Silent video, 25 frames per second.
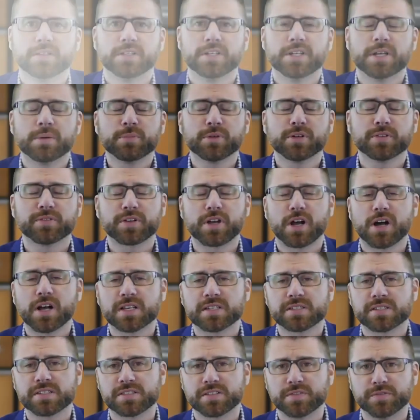The number of
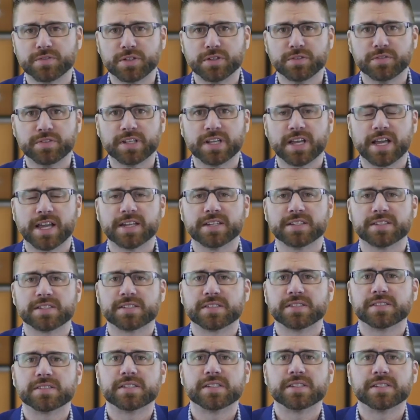causes of
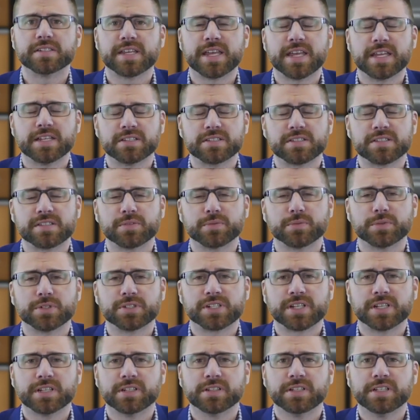uveitis is intense,
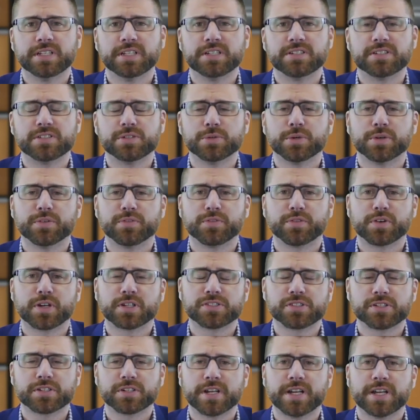which can lead to a
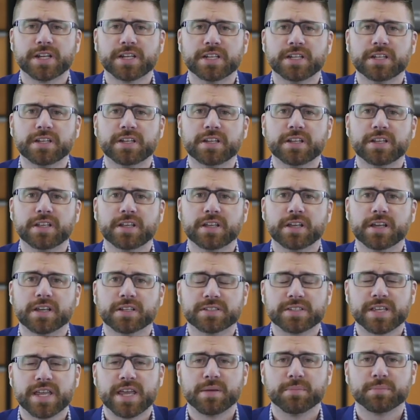frustrating
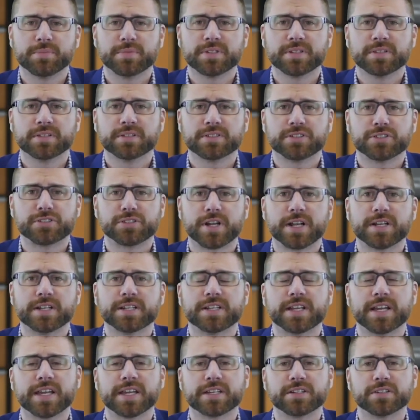attempt to try to
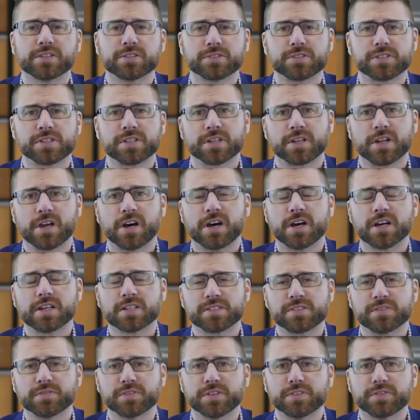diagnose the cause of